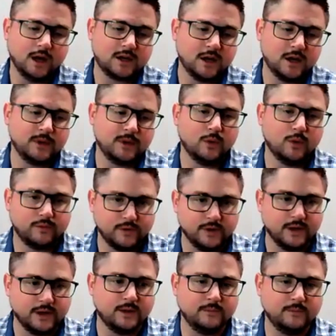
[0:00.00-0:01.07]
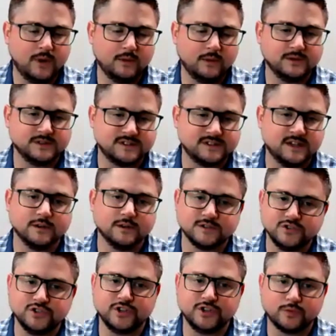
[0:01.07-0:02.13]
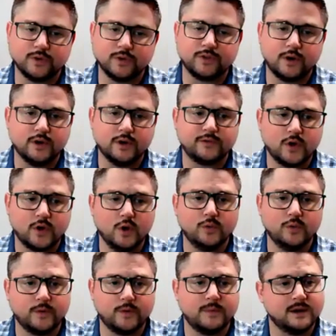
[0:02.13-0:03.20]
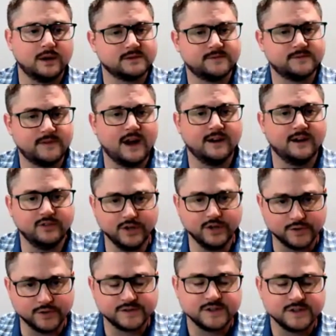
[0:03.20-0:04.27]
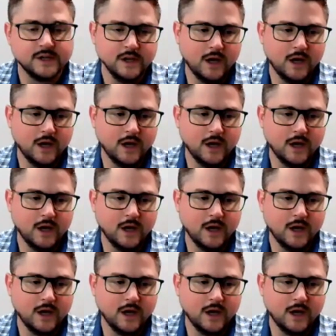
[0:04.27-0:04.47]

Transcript: coming over, and I was a sales engineer with RF Code for about 5 years.